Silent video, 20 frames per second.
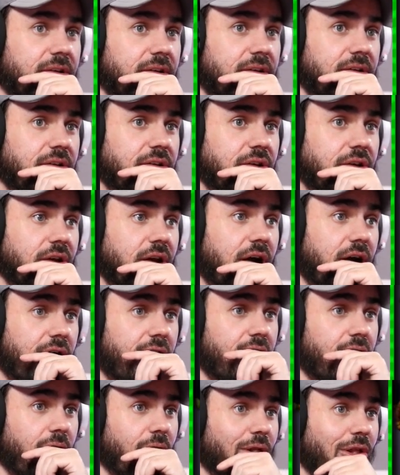
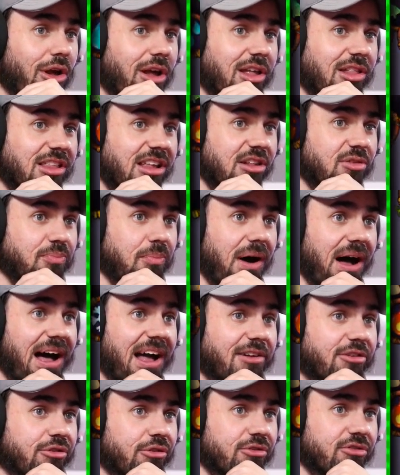Yo, look at these
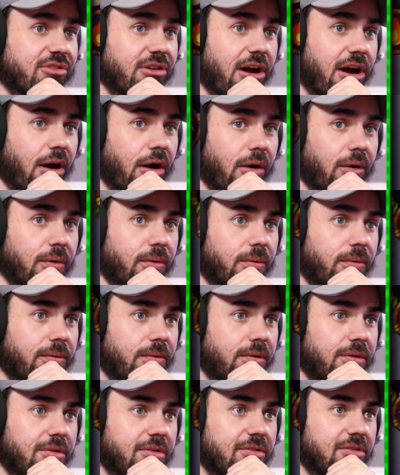monsters though.
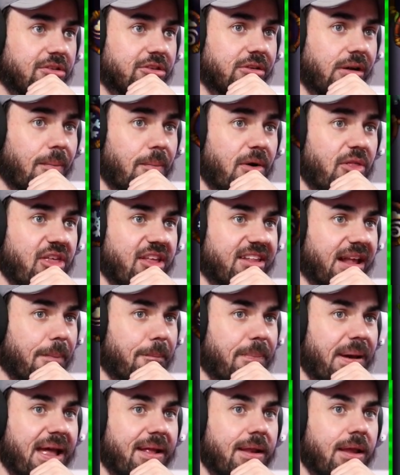Some of these, I
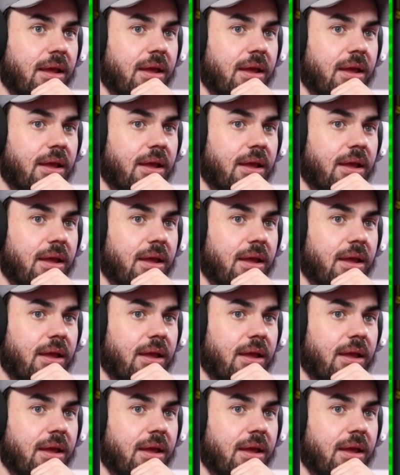bet.